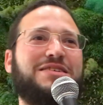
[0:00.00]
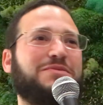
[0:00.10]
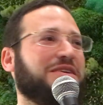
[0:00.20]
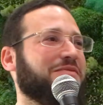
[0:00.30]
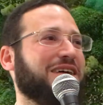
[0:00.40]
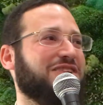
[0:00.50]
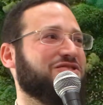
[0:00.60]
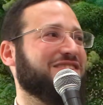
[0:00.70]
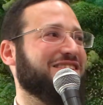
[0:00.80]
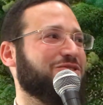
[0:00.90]
that you can't
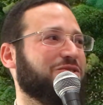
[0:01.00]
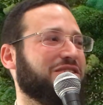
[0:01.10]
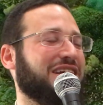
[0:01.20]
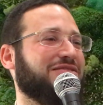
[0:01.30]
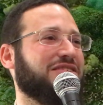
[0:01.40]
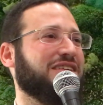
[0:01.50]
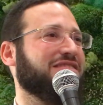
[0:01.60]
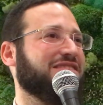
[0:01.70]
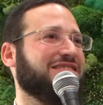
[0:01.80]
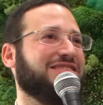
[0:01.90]
possibly imagine, that
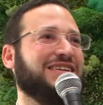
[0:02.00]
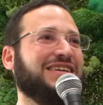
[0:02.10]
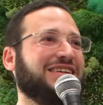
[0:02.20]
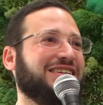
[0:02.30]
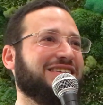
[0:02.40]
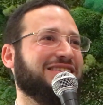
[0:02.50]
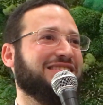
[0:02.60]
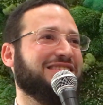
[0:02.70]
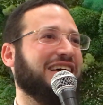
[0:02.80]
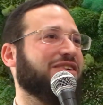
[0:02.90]
you could never even